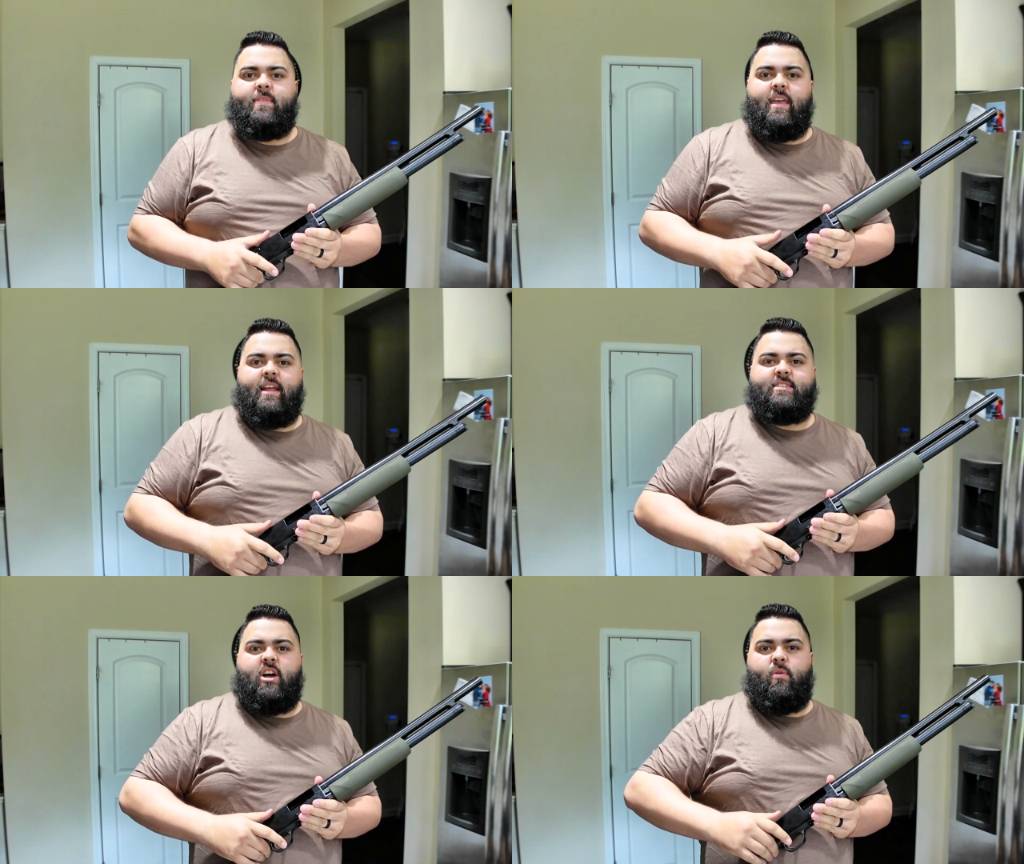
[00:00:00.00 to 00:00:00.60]

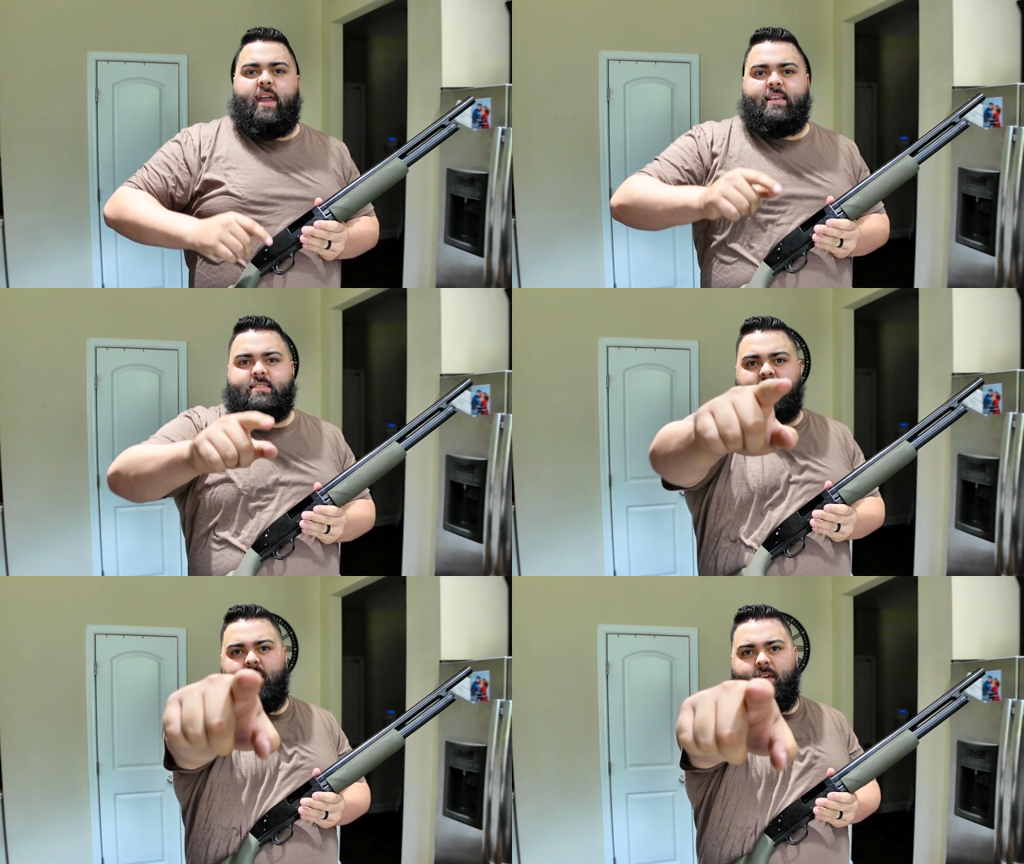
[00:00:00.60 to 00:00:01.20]
as always,
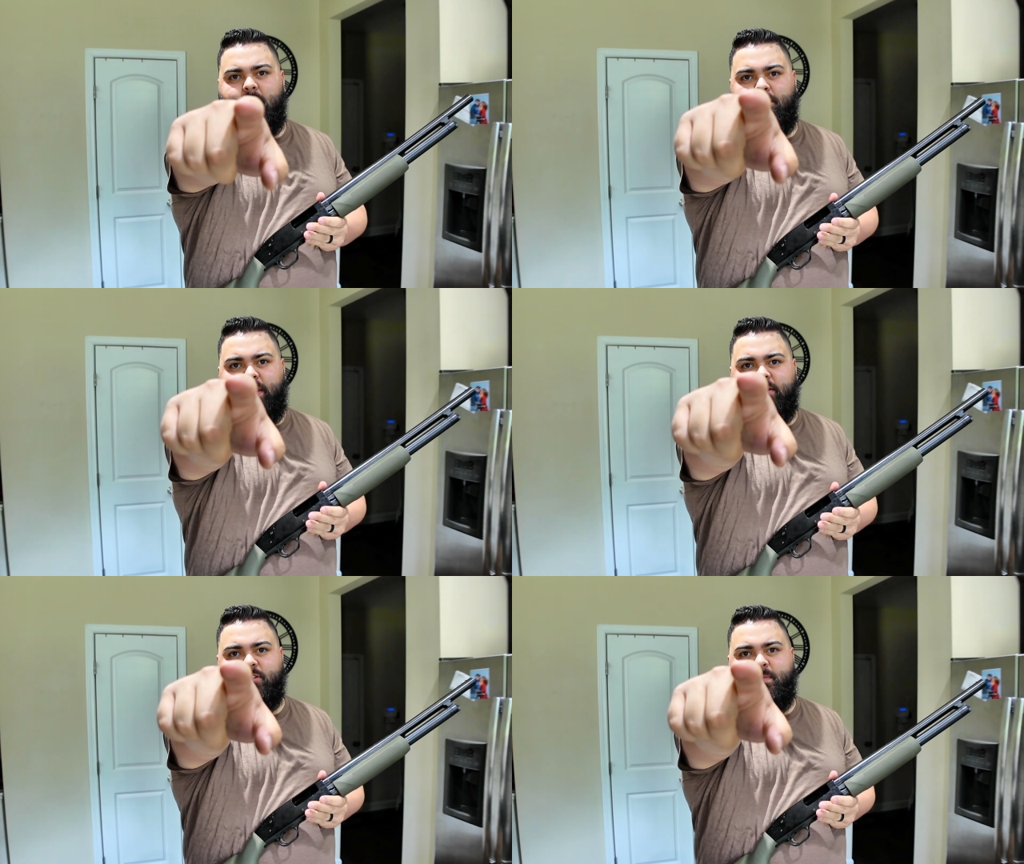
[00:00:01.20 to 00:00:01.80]

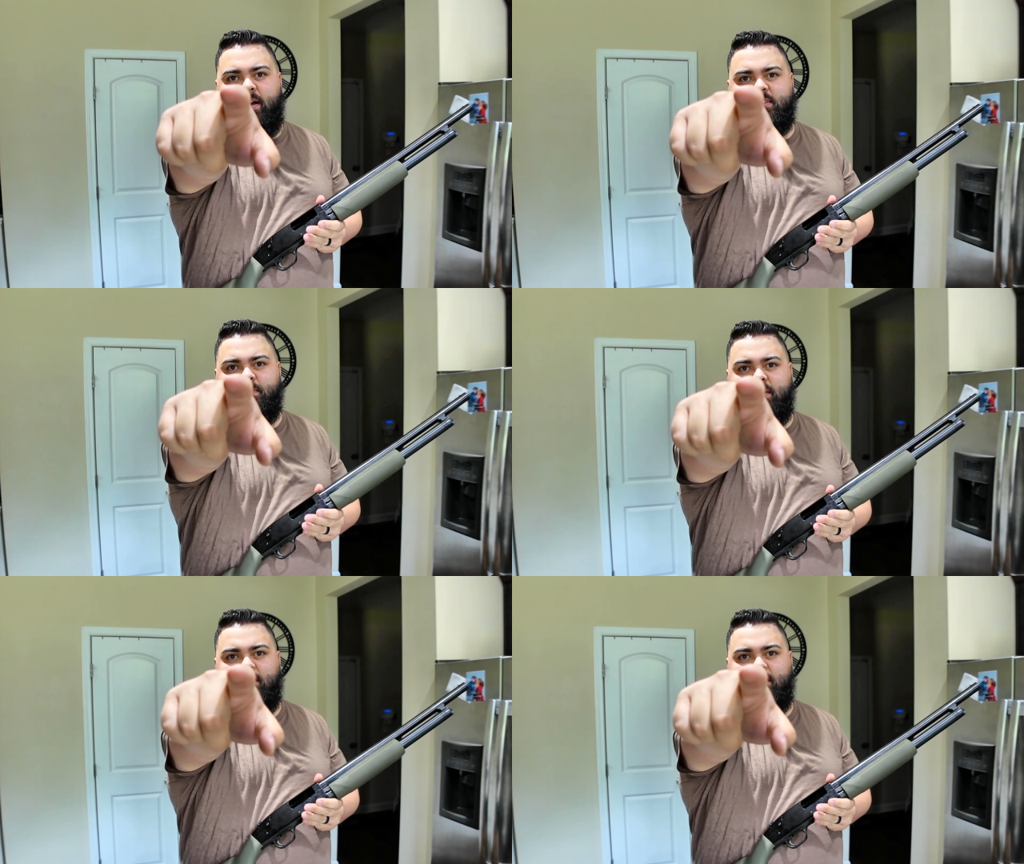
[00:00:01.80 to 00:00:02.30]
plink responsibly.